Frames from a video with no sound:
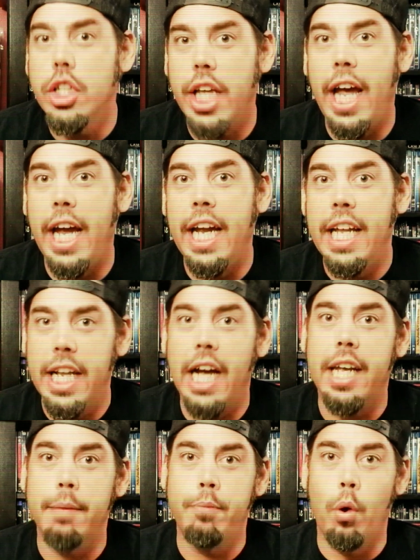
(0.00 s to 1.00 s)
day and
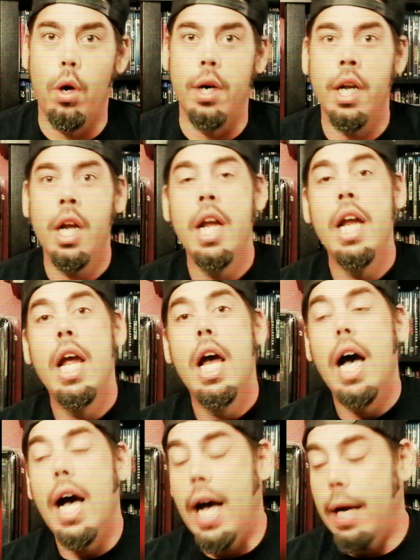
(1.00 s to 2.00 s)
not get bored.
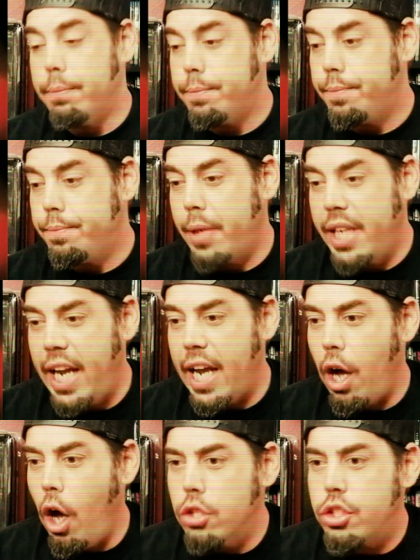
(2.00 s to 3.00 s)
But
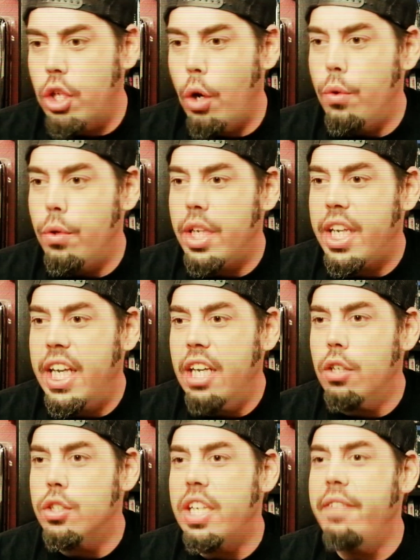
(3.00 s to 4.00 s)
yeah, also the
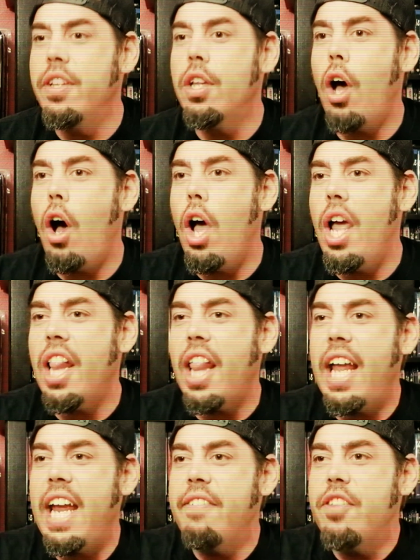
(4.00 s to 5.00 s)
kills, even
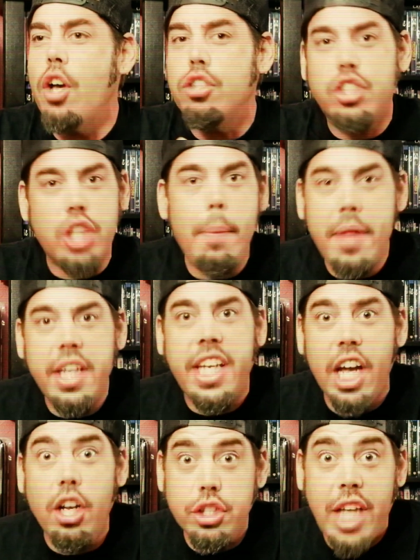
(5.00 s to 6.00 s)
though some of the
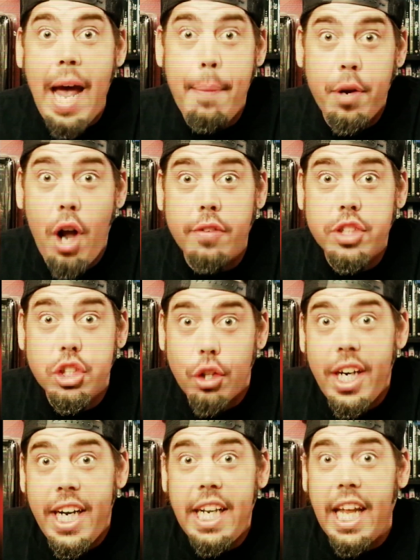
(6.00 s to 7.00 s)
kills happen off
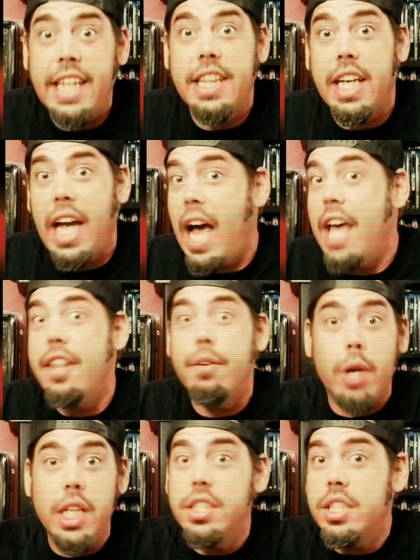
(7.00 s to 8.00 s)
screen, like the guy that
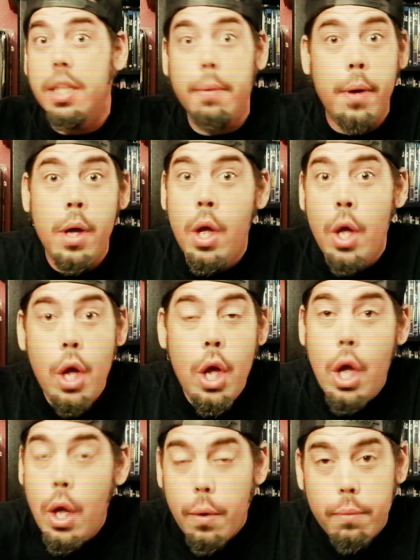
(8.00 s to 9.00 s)
runs the
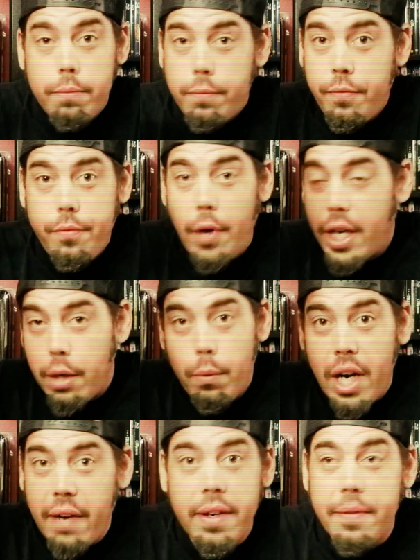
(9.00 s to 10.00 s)
fucking
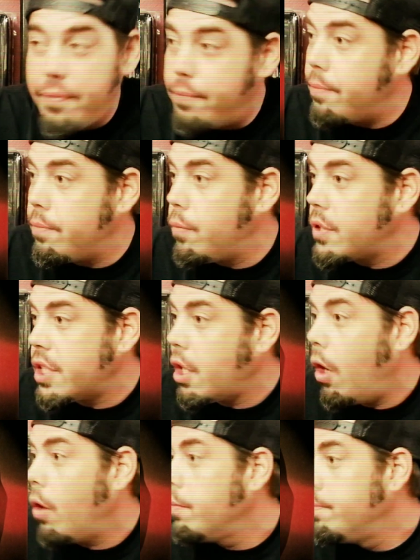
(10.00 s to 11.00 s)
what's it
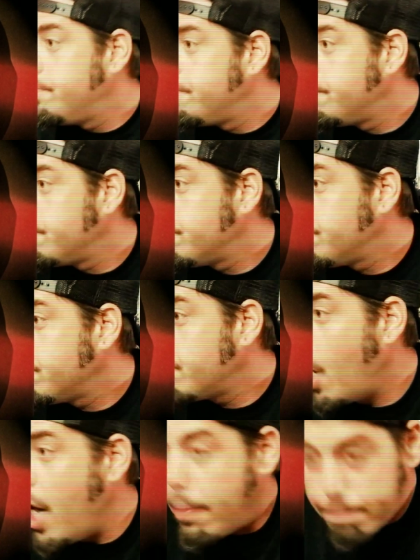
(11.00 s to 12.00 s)
called?
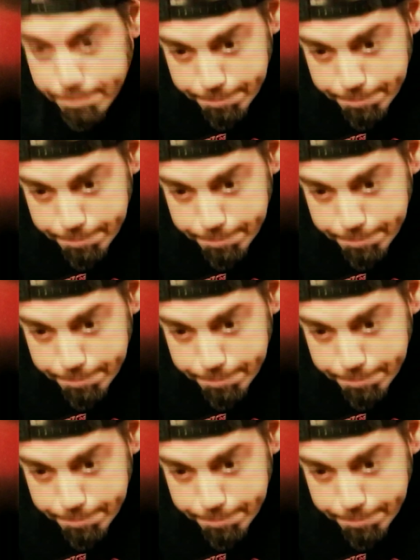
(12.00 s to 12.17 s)
Hurry up.